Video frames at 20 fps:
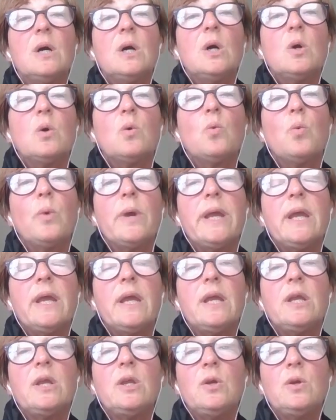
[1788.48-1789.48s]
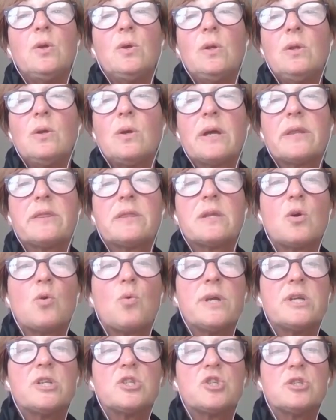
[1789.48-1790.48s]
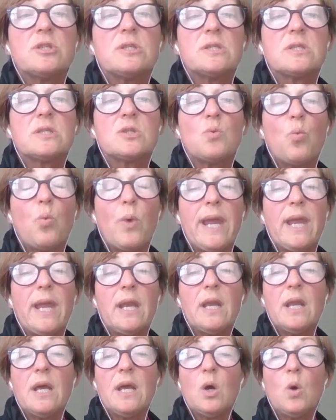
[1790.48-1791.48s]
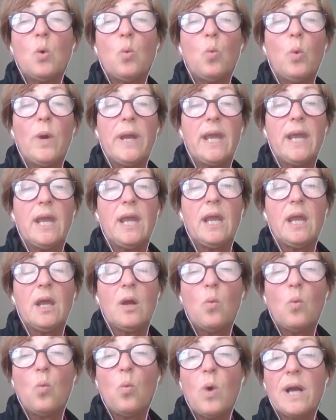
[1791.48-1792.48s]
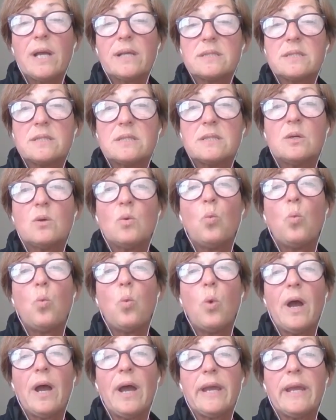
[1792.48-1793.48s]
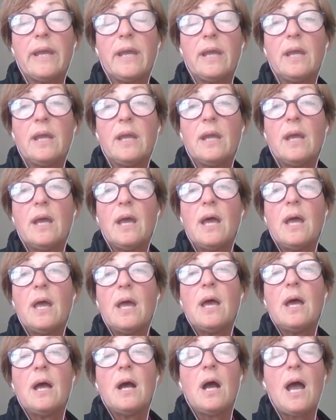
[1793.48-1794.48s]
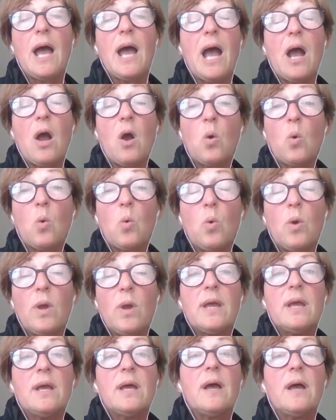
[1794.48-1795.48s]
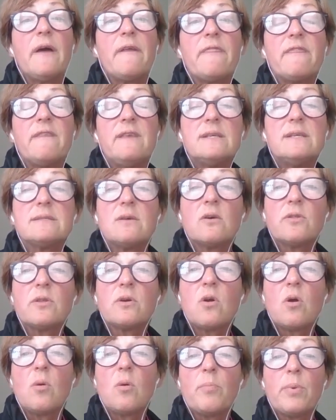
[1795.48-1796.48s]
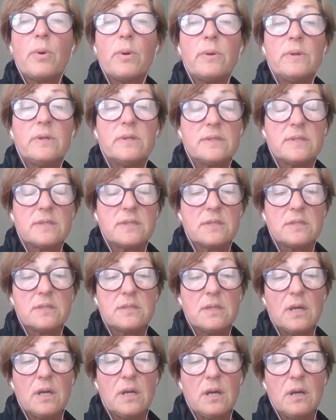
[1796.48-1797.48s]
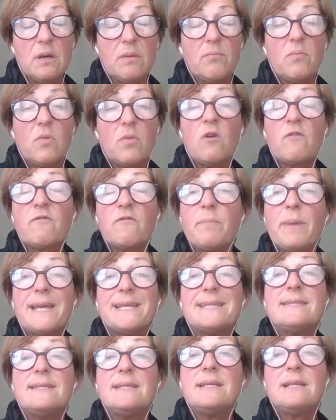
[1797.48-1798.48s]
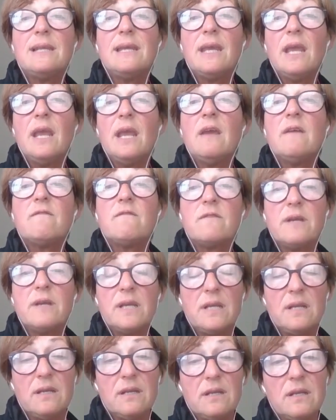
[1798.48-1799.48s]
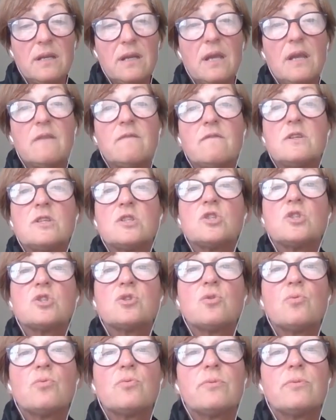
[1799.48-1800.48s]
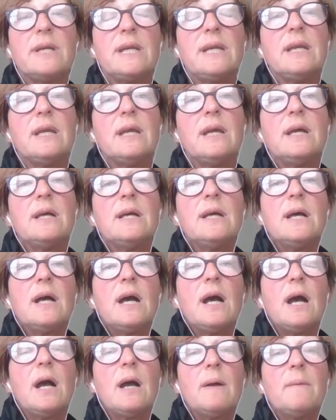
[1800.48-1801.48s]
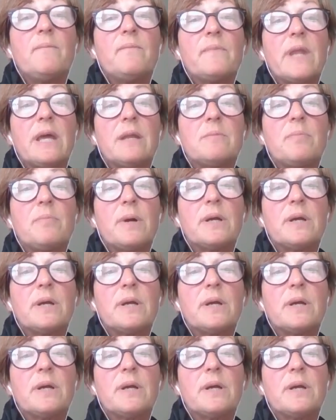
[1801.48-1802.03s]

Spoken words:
where you look at the questions when, where, what, why, how, and these are the components of basically every story. And by